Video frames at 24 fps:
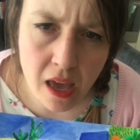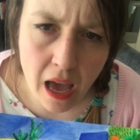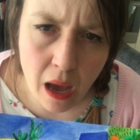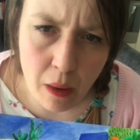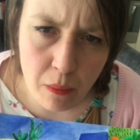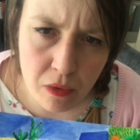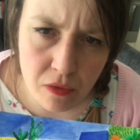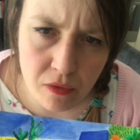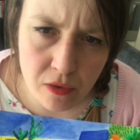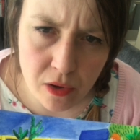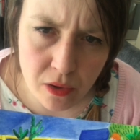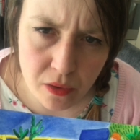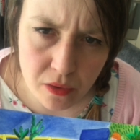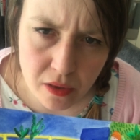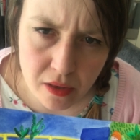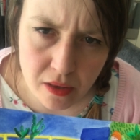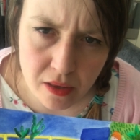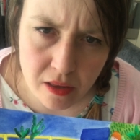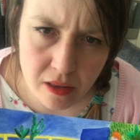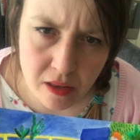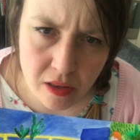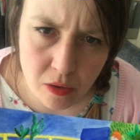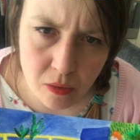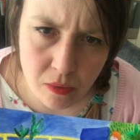and we've looked at
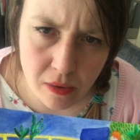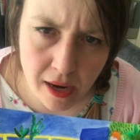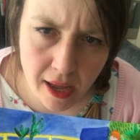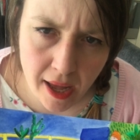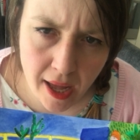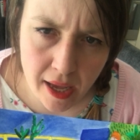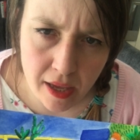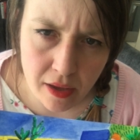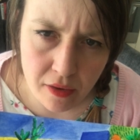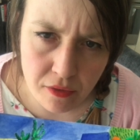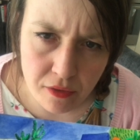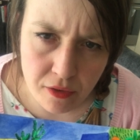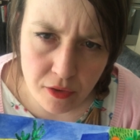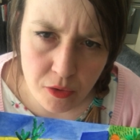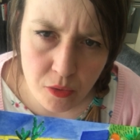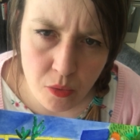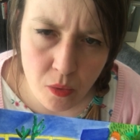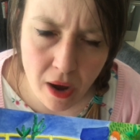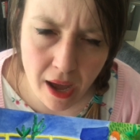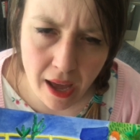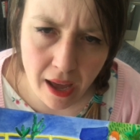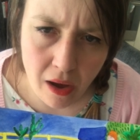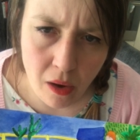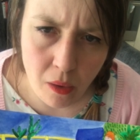still life as
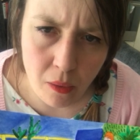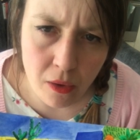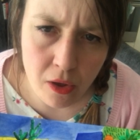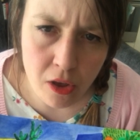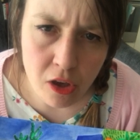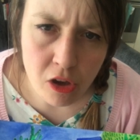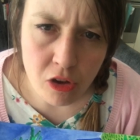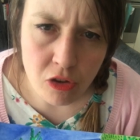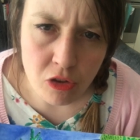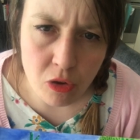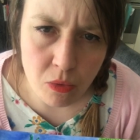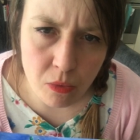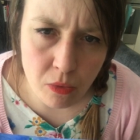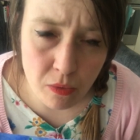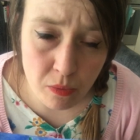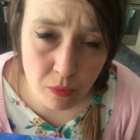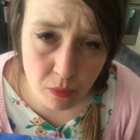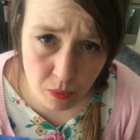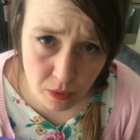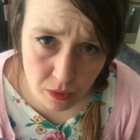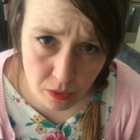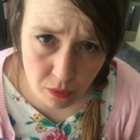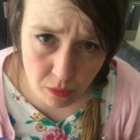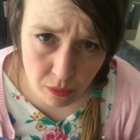well. So what
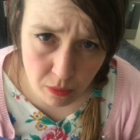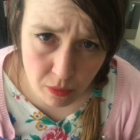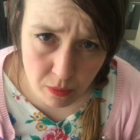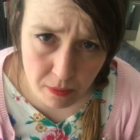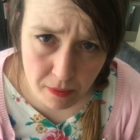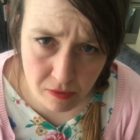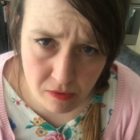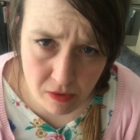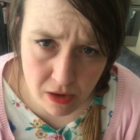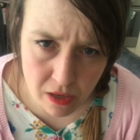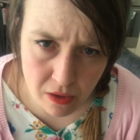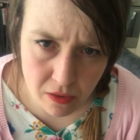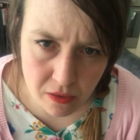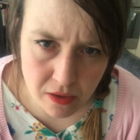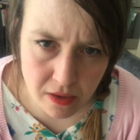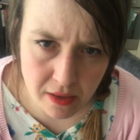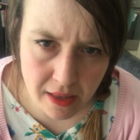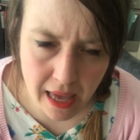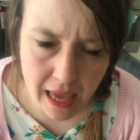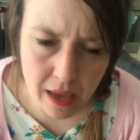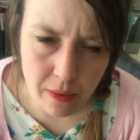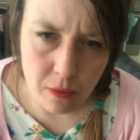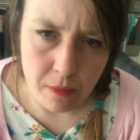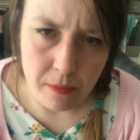we thought would be really good
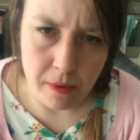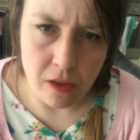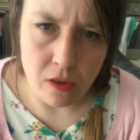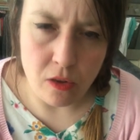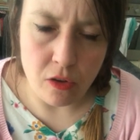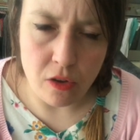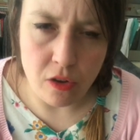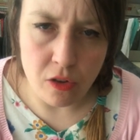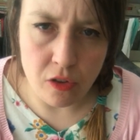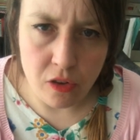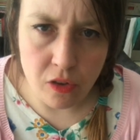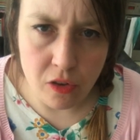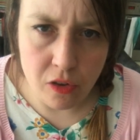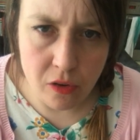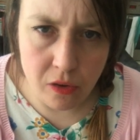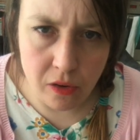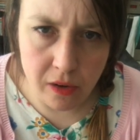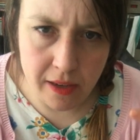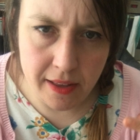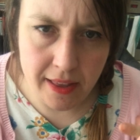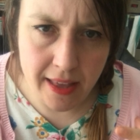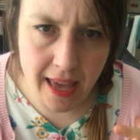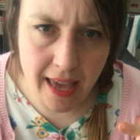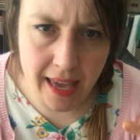today would be to
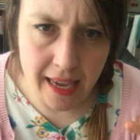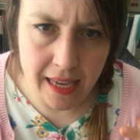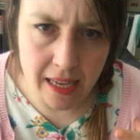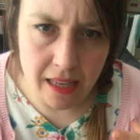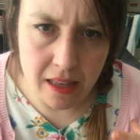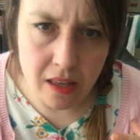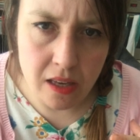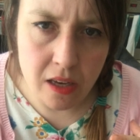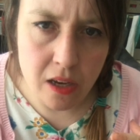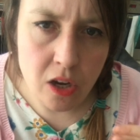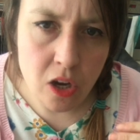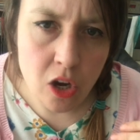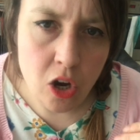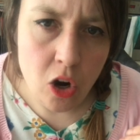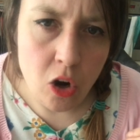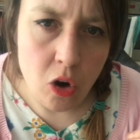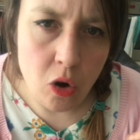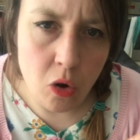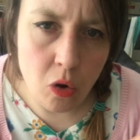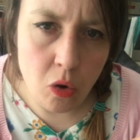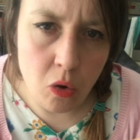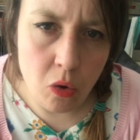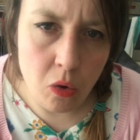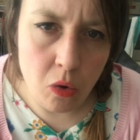consolidate
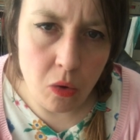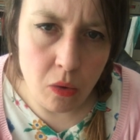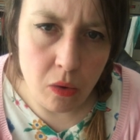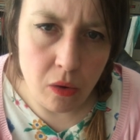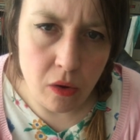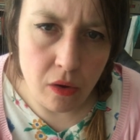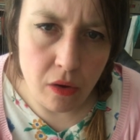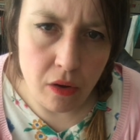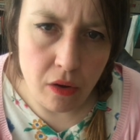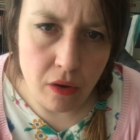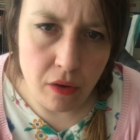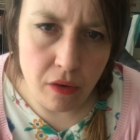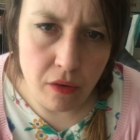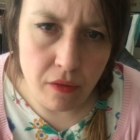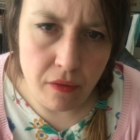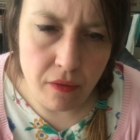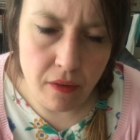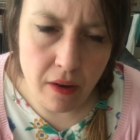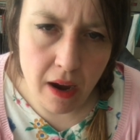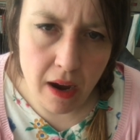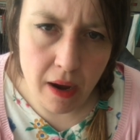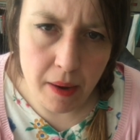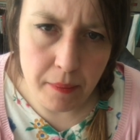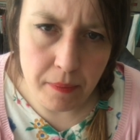all
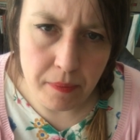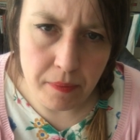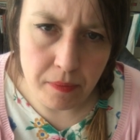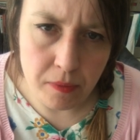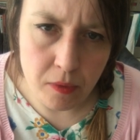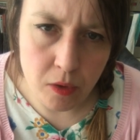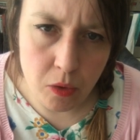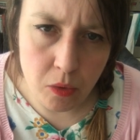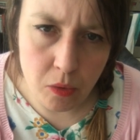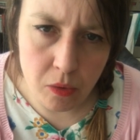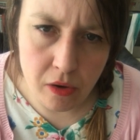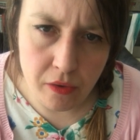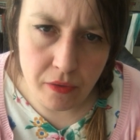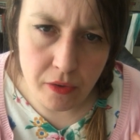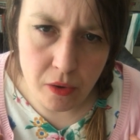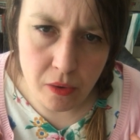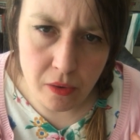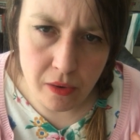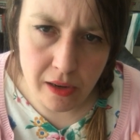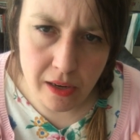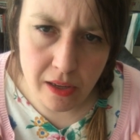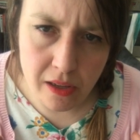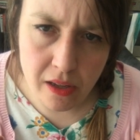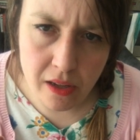of
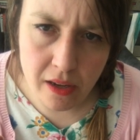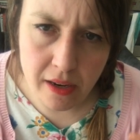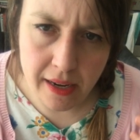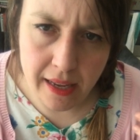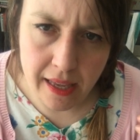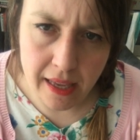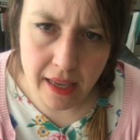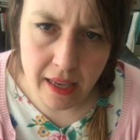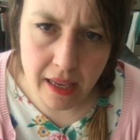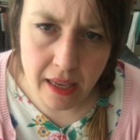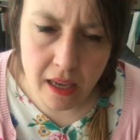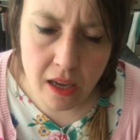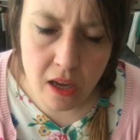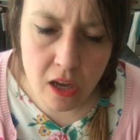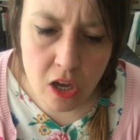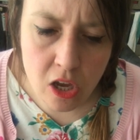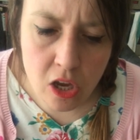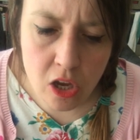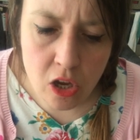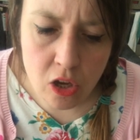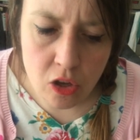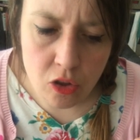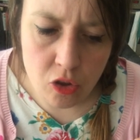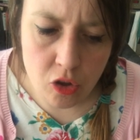your learning
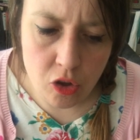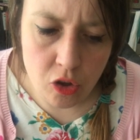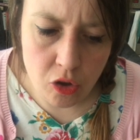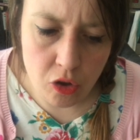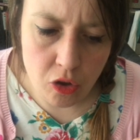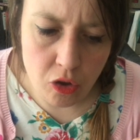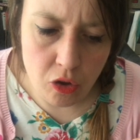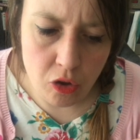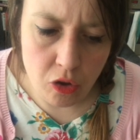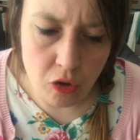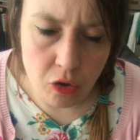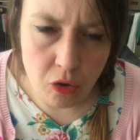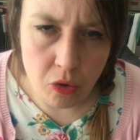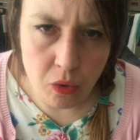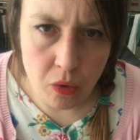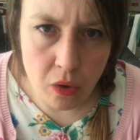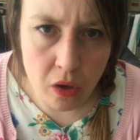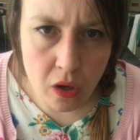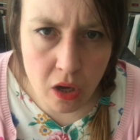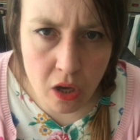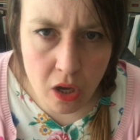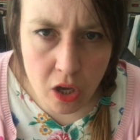to